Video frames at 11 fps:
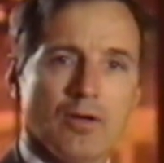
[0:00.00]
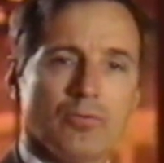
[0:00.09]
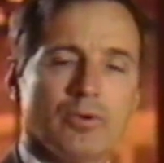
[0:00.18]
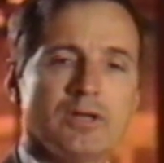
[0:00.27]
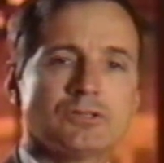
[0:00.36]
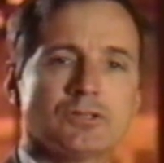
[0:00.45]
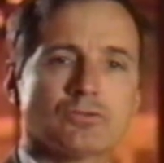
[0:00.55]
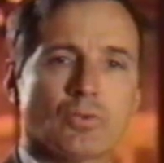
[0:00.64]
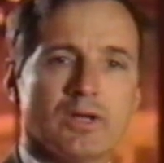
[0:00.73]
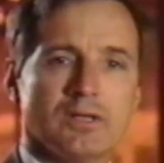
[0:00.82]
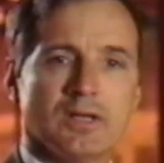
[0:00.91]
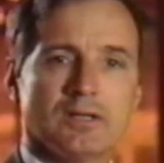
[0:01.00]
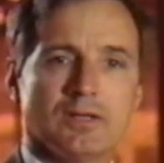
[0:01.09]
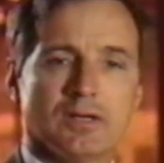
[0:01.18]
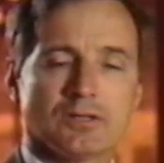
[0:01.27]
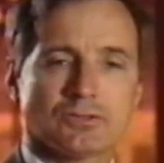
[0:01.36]
Reasons we did
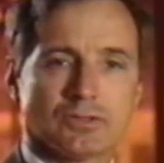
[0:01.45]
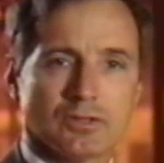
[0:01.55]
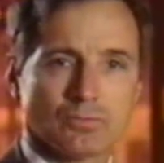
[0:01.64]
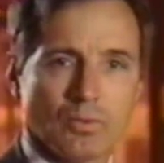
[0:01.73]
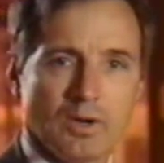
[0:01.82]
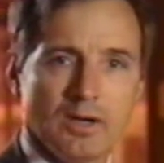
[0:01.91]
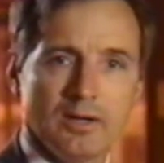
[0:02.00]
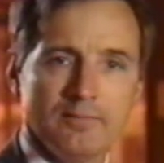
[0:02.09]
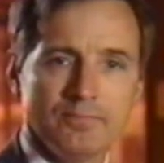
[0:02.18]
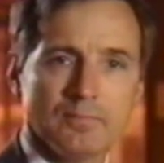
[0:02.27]
this is, one,